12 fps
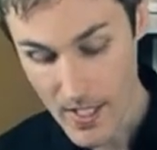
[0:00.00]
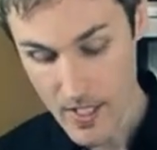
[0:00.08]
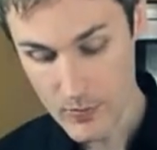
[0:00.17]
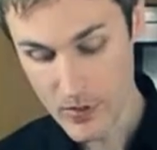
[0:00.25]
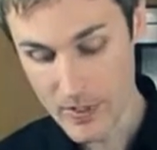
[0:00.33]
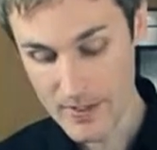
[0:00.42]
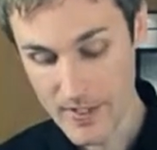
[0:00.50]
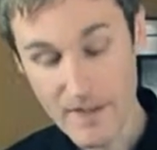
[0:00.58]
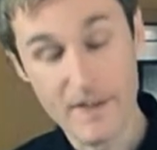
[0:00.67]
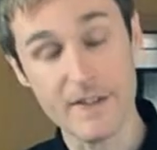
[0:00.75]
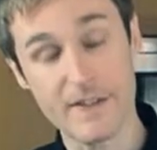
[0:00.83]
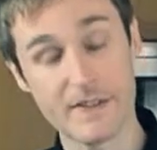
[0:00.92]
And we're going to
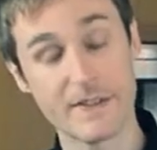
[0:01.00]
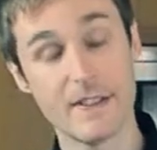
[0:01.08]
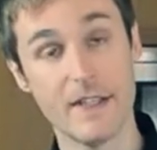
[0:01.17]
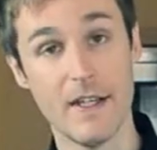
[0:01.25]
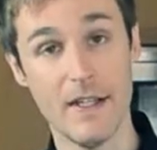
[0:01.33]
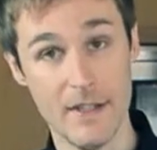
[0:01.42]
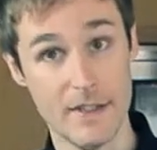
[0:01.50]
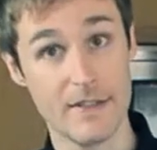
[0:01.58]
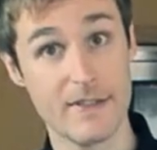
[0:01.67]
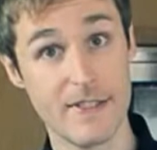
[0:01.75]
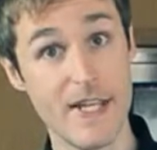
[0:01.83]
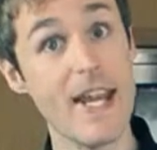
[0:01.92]
let this uh,
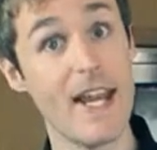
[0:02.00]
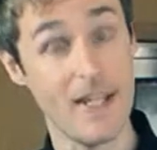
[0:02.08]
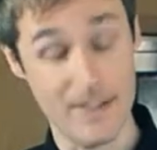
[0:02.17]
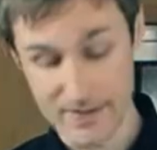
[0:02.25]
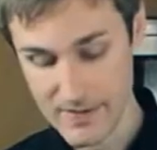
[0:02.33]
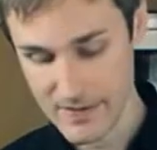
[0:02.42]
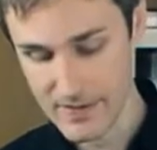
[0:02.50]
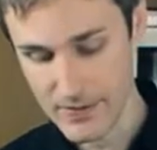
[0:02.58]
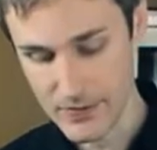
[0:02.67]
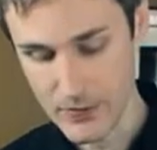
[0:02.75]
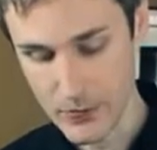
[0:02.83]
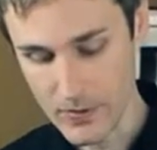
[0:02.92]
stand
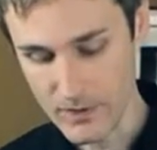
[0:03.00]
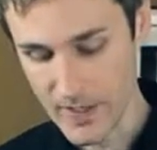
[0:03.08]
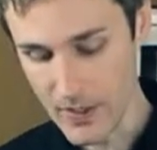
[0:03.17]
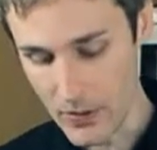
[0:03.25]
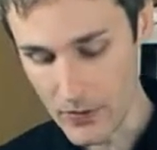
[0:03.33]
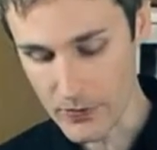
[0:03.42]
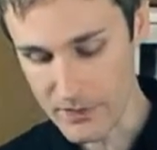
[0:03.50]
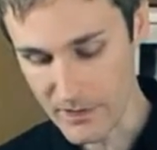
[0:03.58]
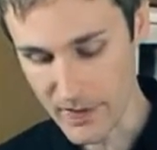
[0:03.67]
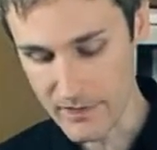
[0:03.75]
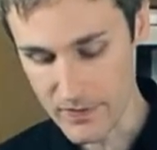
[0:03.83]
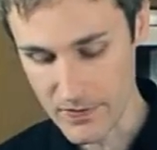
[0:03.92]
to sort of let all those
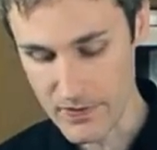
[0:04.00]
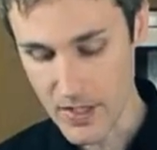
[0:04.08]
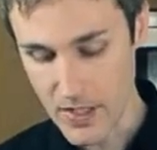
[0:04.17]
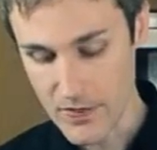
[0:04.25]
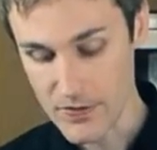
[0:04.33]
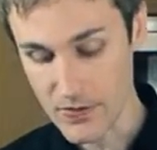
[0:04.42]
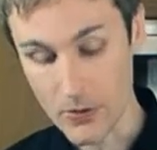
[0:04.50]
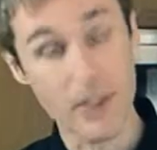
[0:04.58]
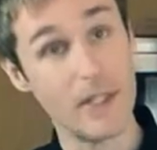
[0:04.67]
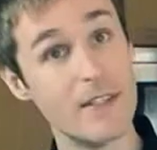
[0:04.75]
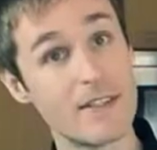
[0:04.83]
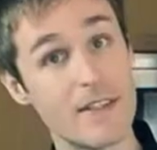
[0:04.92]
flavors
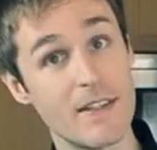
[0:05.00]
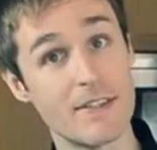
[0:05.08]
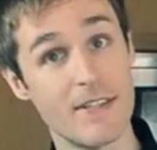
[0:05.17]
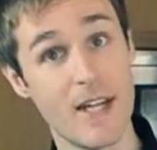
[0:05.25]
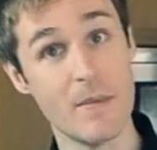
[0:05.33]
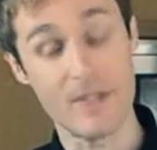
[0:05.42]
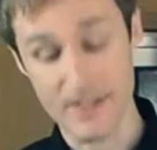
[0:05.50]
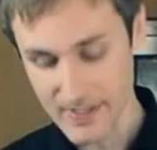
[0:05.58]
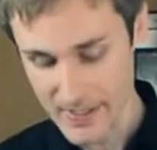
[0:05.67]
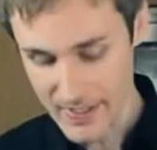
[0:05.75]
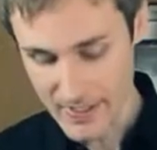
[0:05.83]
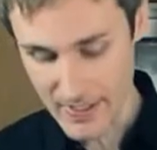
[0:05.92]
soak into the salmon
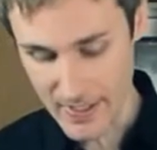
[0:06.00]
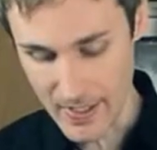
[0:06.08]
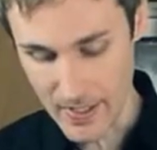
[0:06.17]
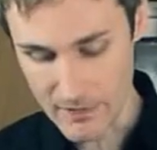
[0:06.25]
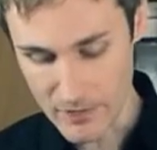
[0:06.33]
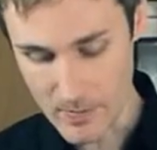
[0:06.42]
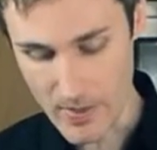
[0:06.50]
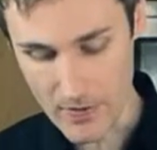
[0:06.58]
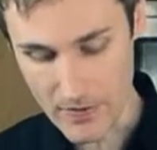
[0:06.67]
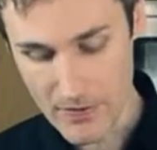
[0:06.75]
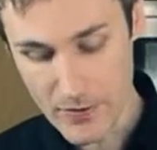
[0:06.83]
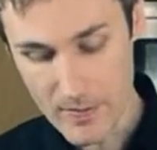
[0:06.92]
uh, for
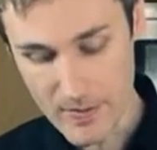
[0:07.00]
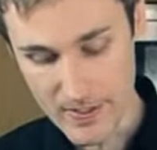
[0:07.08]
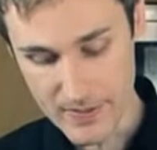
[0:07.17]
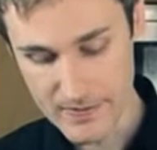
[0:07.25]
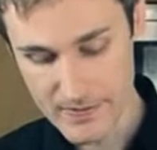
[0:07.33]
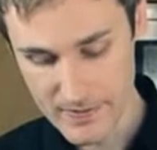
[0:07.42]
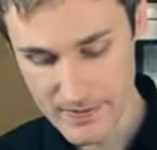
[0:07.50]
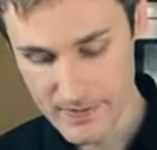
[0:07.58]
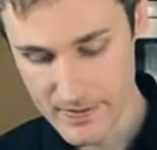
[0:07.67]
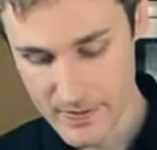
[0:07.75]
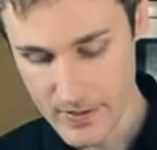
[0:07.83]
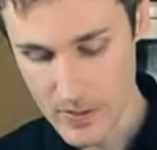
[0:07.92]
about thirty minutes
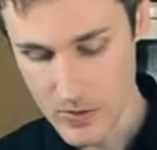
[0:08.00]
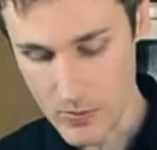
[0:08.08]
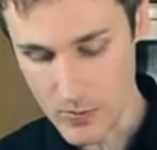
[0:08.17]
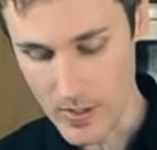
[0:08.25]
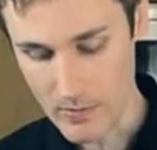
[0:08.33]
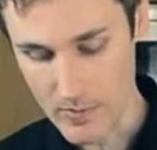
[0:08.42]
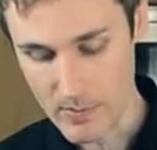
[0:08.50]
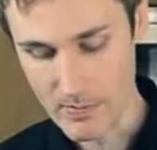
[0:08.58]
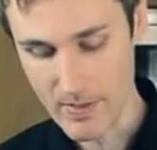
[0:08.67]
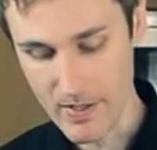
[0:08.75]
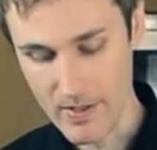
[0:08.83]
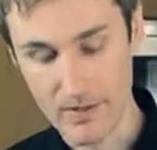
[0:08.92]
while we
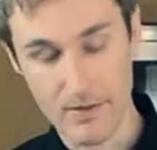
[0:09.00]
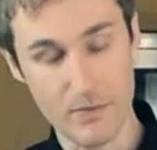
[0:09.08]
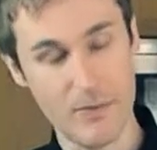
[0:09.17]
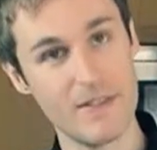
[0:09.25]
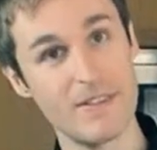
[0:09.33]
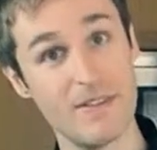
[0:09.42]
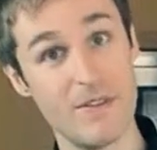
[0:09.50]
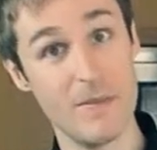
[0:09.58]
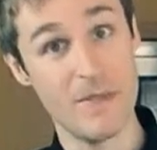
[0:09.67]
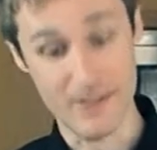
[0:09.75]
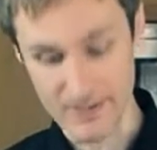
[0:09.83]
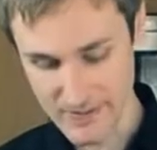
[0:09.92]
prepare the rest of the
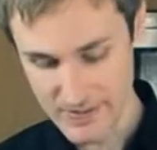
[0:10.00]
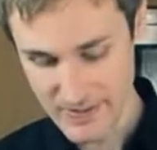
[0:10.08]
meal.